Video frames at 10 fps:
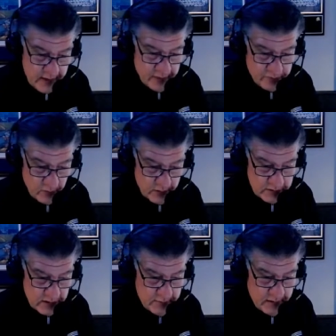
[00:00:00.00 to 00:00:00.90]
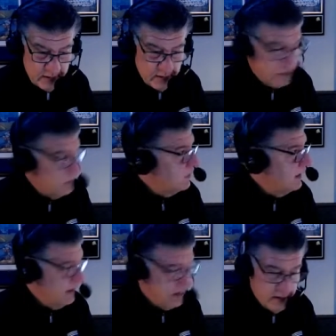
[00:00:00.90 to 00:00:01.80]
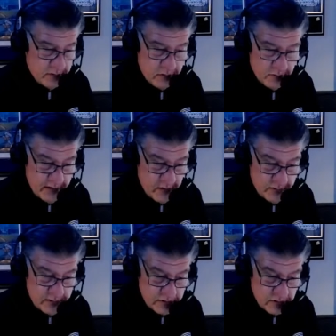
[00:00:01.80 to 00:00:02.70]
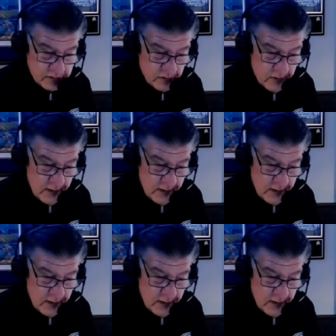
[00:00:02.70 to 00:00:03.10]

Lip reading: If you want to chime in, you can by all means do so.